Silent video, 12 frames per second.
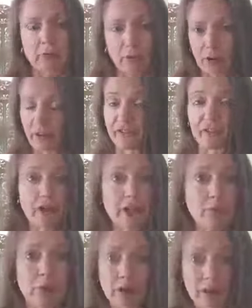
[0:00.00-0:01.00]
while they're still
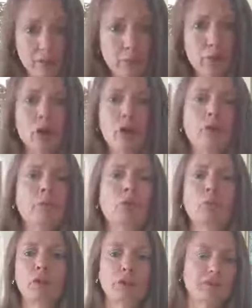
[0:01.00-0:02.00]
in their mother's womb
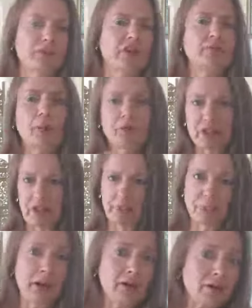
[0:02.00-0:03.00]
or because of their mum and
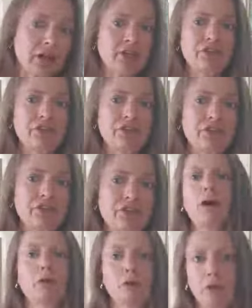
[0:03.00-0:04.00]
dad's parenting
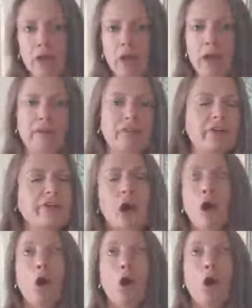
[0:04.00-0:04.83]
style or early life events